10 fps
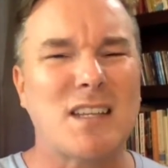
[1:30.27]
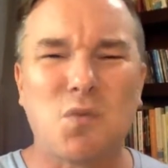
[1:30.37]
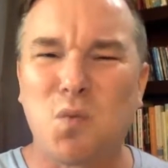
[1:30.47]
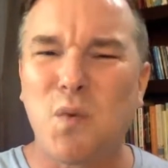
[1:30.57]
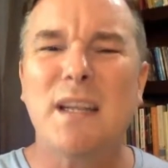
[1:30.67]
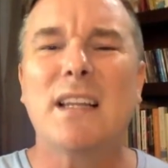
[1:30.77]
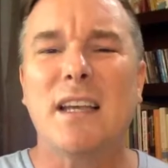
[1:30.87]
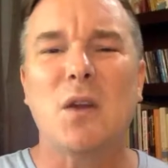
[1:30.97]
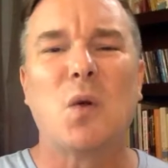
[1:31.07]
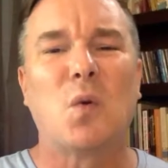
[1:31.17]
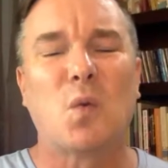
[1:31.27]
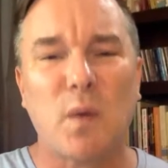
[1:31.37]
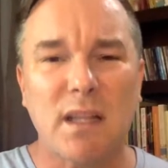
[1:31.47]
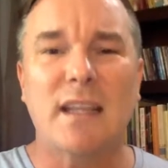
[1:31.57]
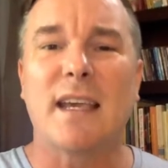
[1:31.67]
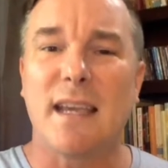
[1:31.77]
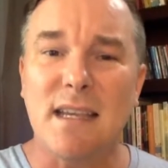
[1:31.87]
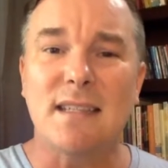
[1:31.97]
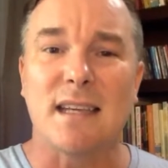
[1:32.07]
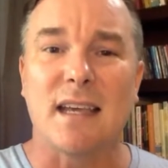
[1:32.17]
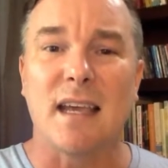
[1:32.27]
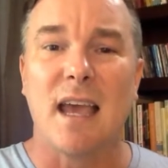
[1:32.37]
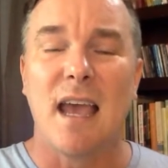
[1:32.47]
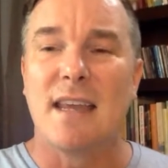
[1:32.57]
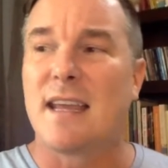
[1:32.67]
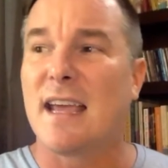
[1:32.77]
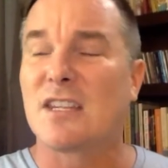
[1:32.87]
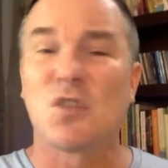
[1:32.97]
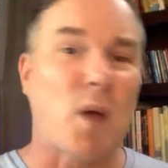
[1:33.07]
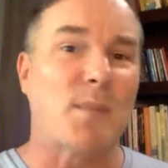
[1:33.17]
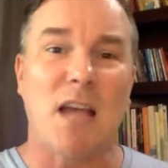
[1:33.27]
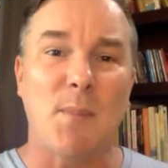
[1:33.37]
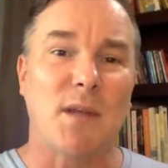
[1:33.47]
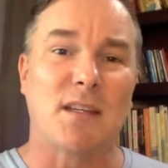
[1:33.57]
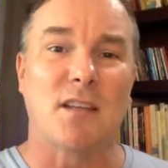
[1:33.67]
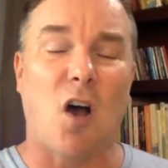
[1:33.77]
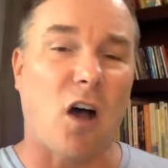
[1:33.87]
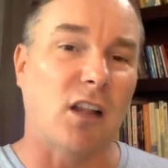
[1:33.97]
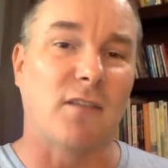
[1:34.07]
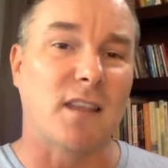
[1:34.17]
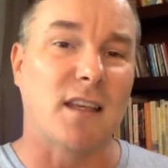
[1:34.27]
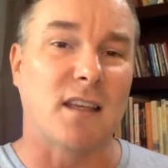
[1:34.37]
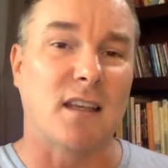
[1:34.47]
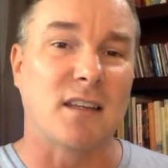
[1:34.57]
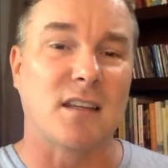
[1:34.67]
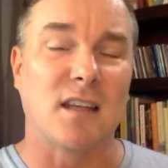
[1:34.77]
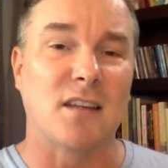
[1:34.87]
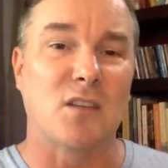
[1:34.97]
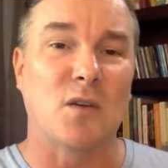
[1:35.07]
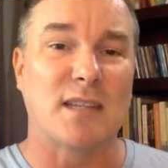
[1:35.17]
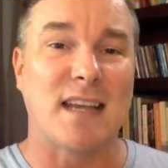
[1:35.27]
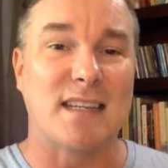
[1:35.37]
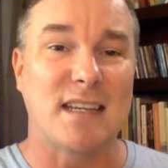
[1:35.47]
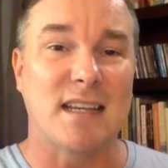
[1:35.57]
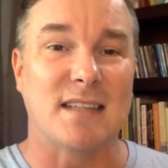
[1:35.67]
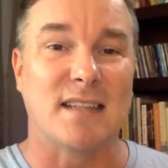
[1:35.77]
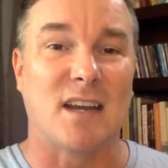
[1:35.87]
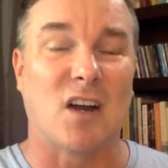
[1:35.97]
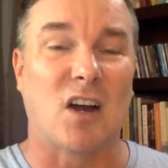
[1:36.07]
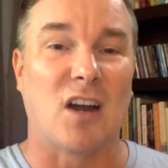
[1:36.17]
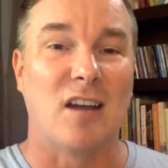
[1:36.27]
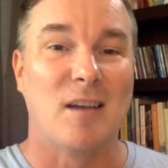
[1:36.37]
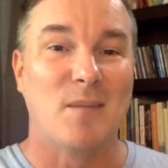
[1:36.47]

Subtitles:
It's really, really easy to get swept up into all of into those ideas that are,